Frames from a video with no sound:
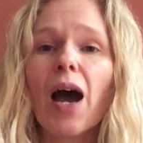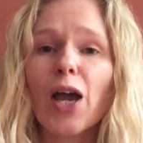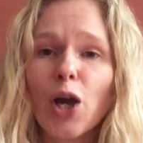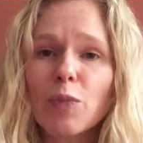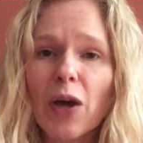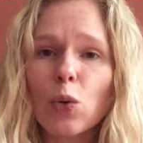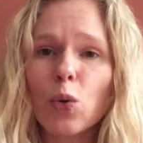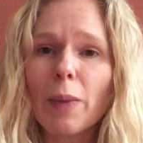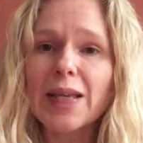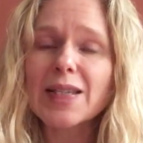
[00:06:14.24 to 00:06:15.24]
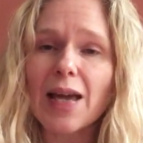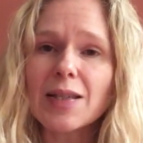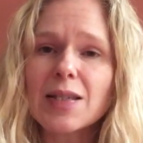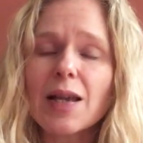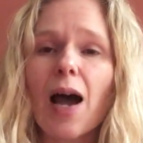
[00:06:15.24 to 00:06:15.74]
I hope that all makes
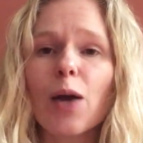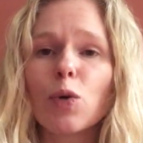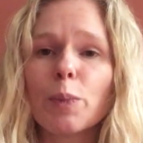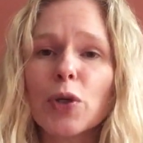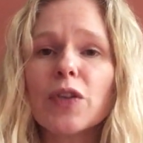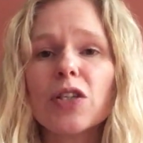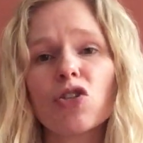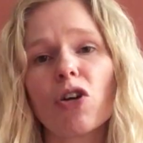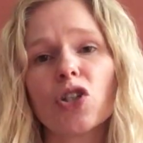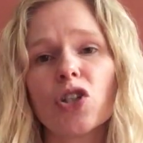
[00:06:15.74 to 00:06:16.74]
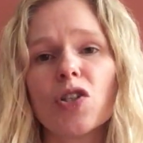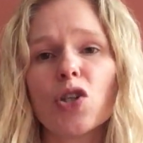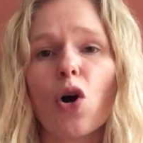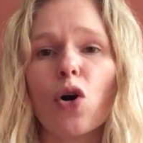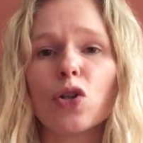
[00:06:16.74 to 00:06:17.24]
sense. I will put the
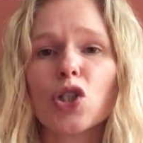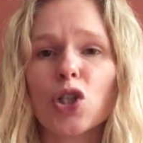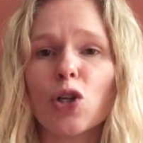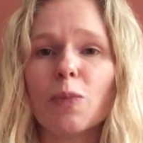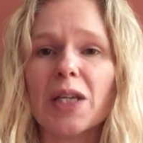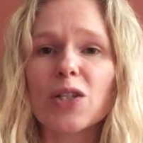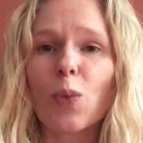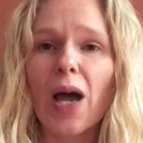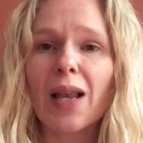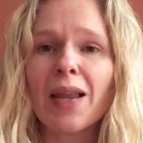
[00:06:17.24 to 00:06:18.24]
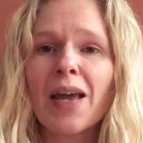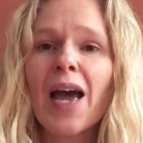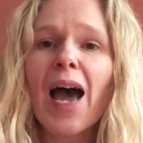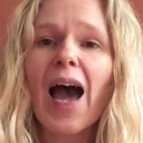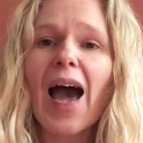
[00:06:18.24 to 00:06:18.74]
instructions on Showbie as well,
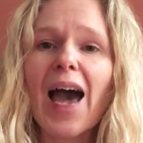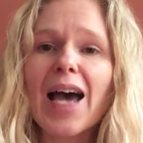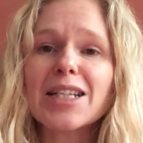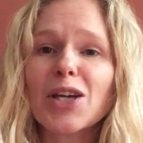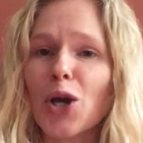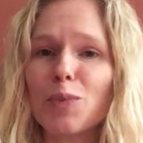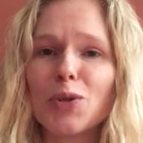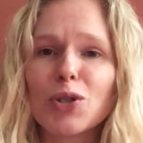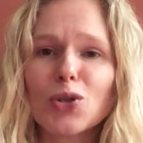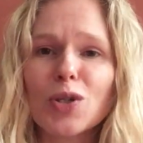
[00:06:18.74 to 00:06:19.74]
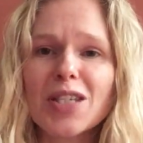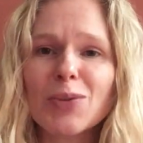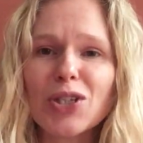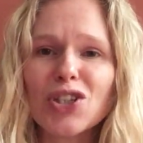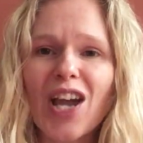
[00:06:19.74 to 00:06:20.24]
and I hope you enjoy this
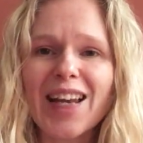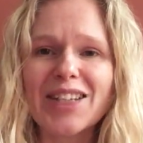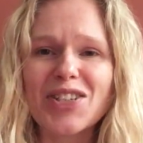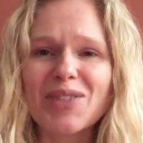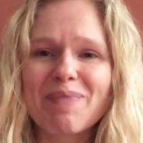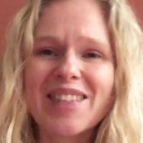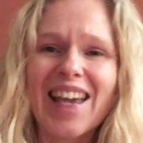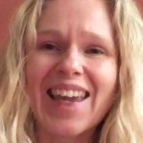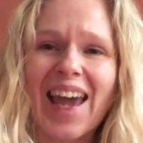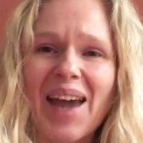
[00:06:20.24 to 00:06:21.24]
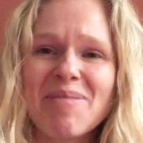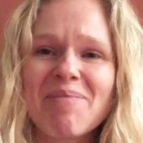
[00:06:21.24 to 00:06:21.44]
week's challenge. Take care.